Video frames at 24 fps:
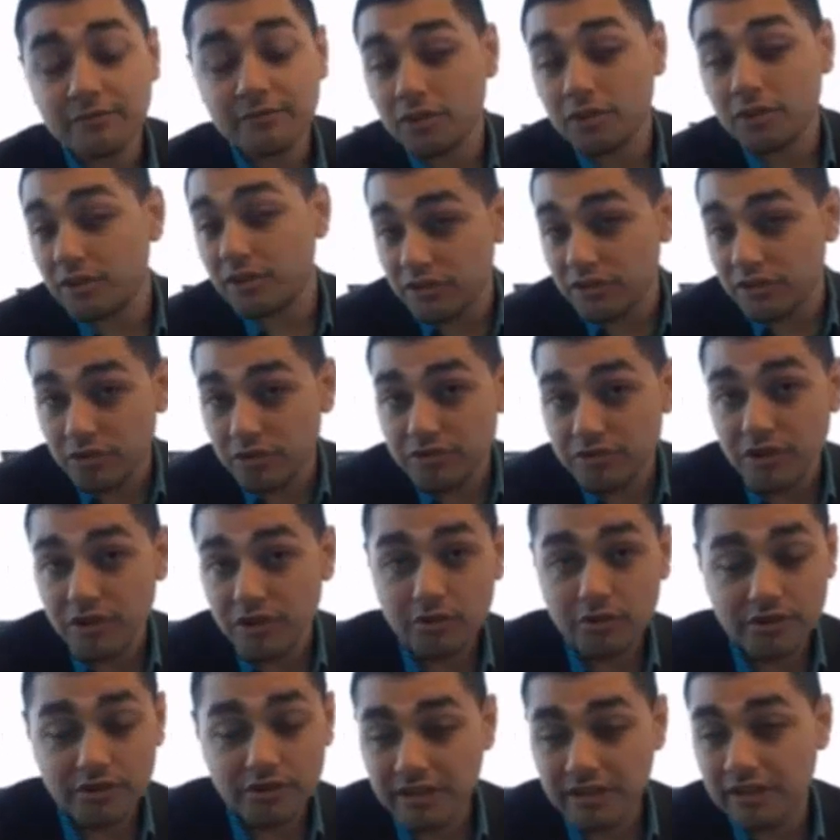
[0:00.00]
You could do
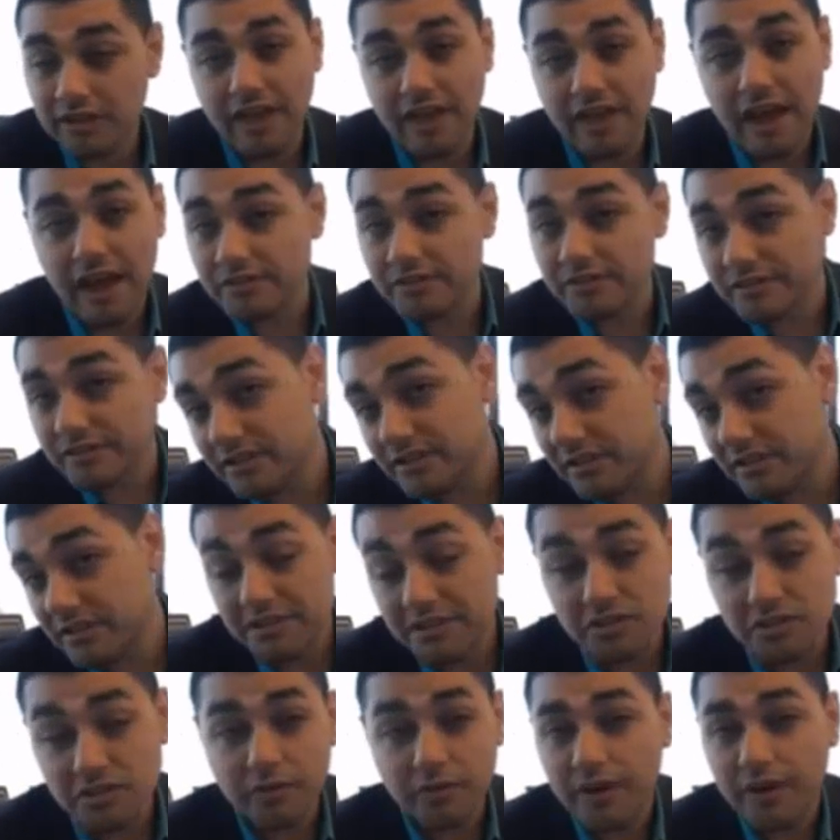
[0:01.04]
so and get thousands of
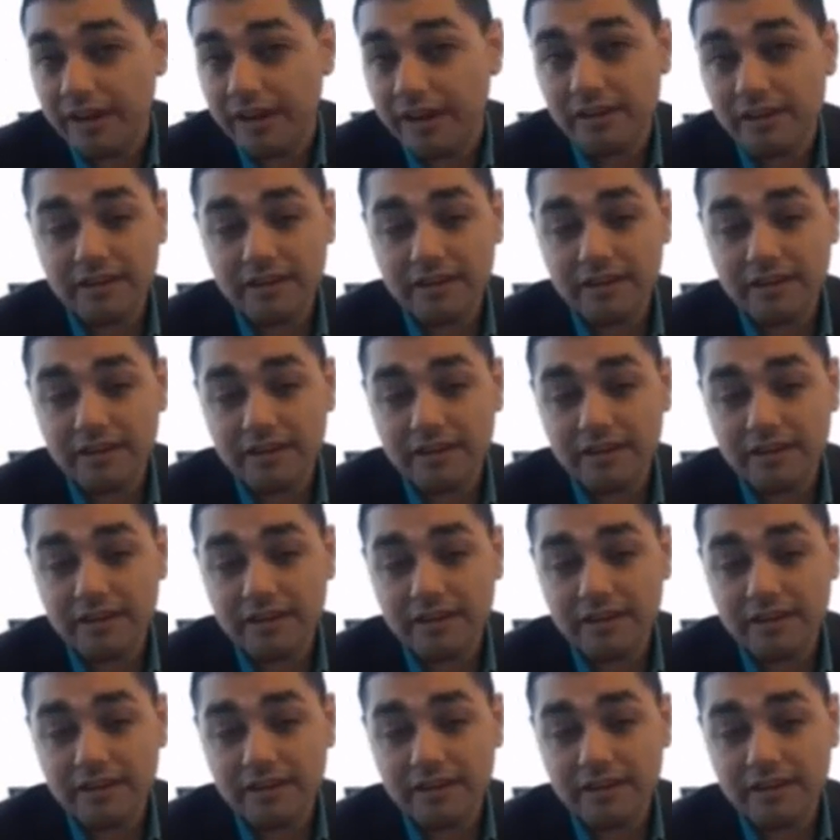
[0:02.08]
hits overnight.